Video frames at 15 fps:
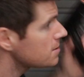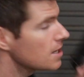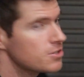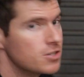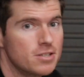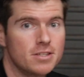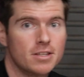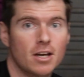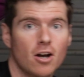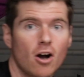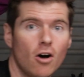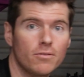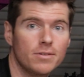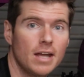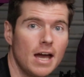they're just the
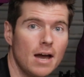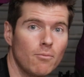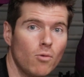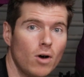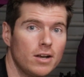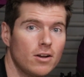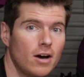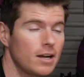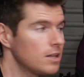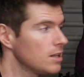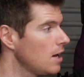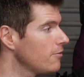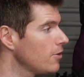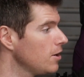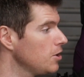Colt
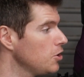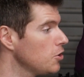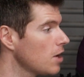M1911.